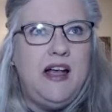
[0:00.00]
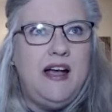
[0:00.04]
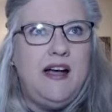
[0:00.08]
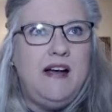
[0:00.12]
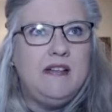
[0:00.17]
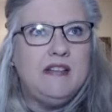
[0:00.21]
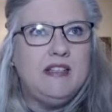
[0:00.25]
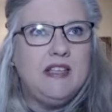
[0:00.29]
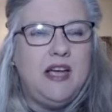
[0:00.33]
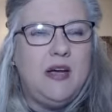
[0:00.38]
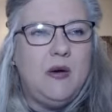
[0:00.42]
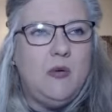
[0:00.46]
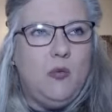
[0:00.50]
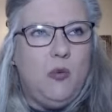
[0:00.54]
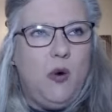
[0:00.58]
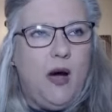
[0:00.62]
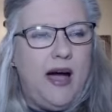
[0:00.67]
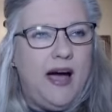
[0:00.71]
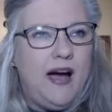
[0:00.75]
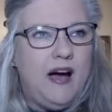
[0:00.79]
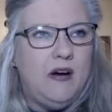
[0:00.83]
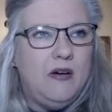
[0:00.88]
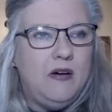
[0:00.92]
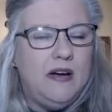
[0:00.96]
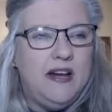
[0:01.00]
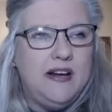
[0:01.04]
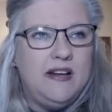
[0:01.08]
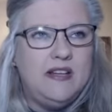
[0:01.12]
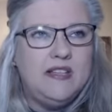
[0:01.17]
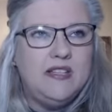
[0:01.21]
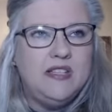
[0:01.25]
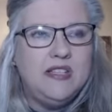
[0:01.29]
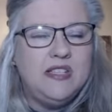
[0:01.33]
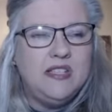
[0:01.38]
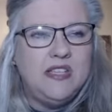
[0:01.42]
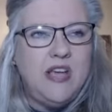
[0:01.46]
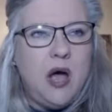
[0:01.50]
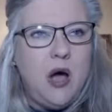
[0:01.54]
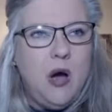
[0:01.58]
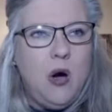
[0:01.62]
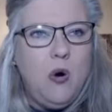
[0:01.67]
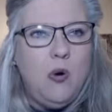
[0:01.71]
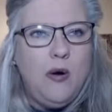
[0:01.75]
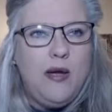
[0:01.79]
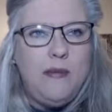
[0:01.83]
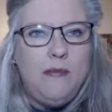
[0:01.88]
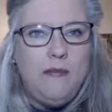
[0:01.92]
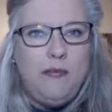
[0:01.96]
I was like, wow, it is
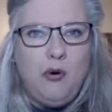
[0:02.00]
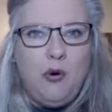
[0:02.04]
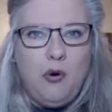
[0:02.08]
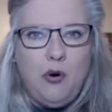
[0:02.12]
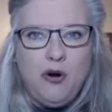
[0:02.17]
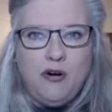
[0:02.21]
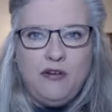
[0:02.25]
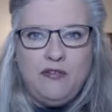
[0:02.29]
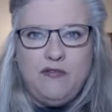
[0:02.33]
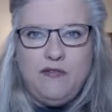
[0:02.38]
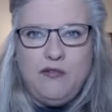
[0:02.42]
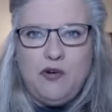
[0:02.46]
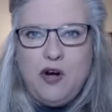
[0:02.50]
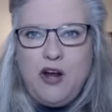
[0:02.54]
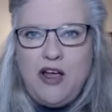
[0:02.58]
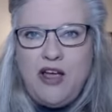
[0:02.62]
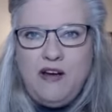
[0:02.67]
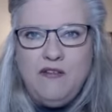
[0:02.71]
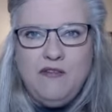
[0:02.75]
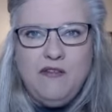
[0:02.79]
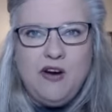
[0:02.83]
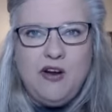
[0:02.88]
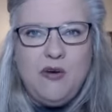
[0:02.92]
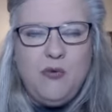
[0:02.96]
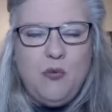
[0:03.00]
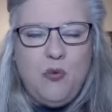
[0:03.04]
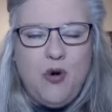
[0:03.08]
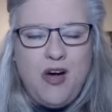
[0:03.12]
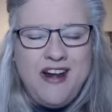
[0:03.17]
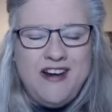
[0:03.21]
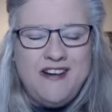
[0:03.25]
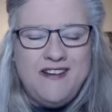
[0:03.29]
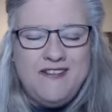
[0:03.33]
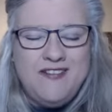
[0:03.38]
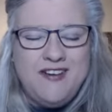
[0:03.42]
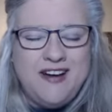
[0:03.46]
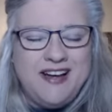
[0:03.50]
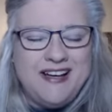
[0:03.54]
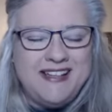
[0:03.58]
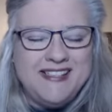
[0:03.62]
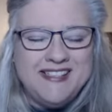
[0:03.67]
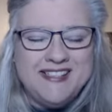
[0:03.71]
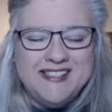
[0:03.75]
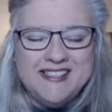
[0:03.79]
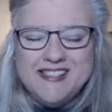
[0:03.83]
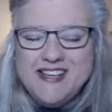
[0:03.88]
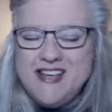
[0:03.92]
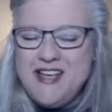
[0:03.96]
so important for every one of
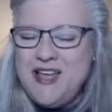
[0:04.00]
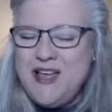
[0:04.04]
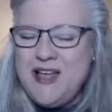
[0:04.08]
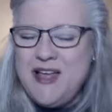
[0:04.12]
us